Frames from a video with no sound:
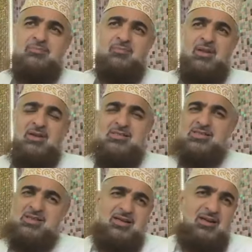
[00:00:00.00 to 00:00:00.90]
But
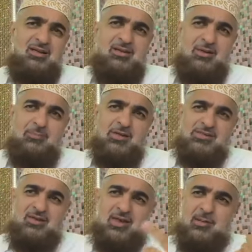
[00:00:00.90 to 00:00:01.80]
suddenly a
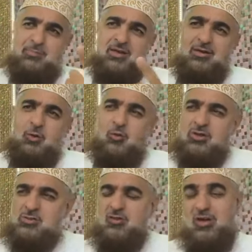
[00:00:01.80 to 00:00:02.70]
person appeared
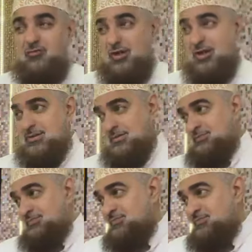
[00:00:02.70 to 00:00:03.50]
who was very weak.